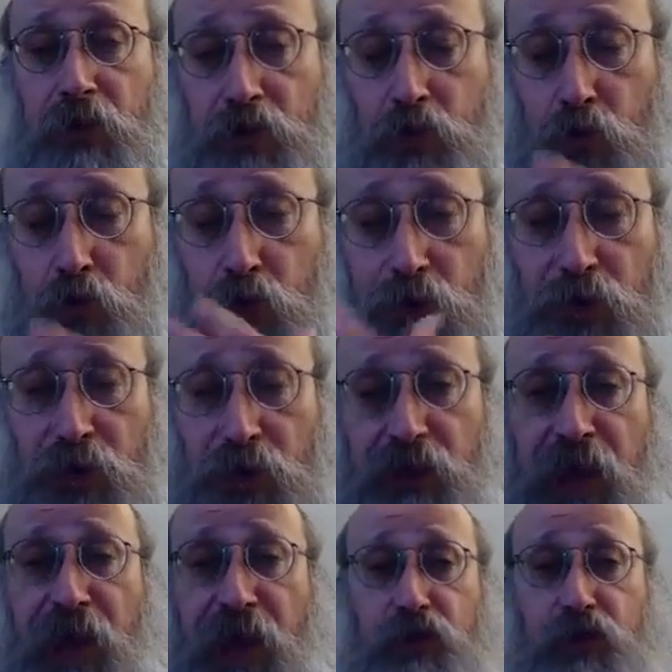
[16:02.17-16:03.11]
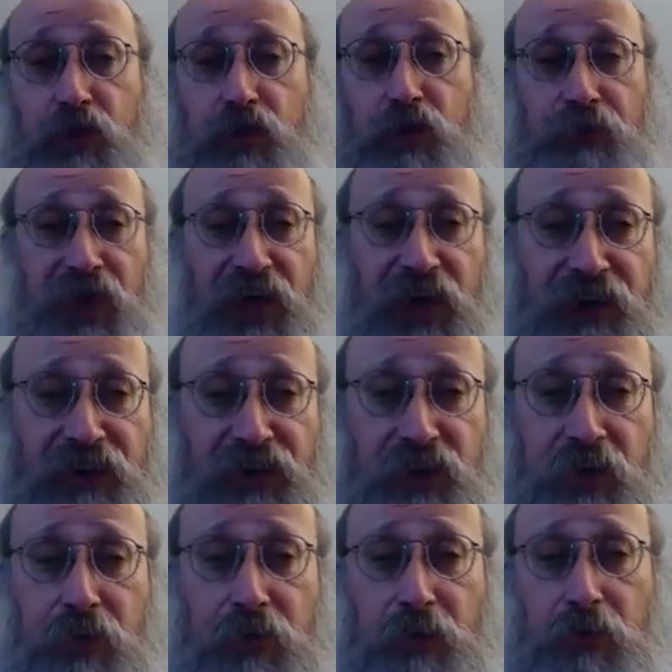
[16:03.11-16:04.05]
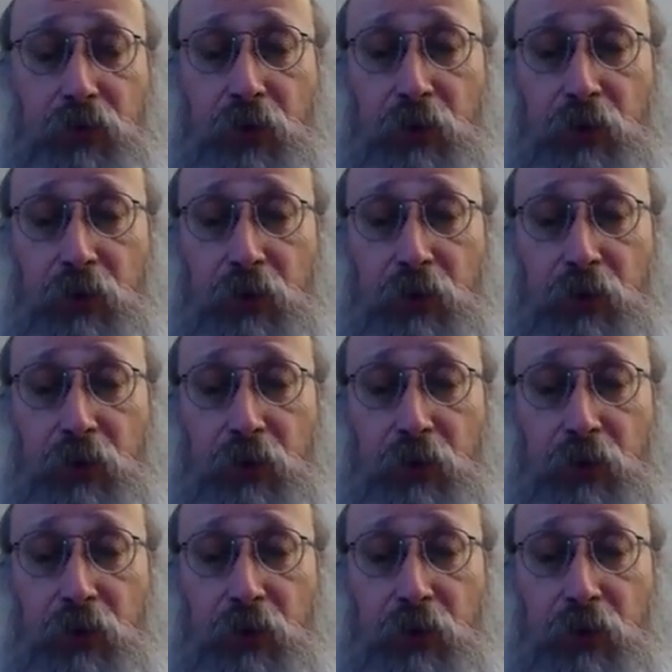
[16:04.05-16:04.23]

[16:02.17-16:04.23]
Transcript: doing an act of chesed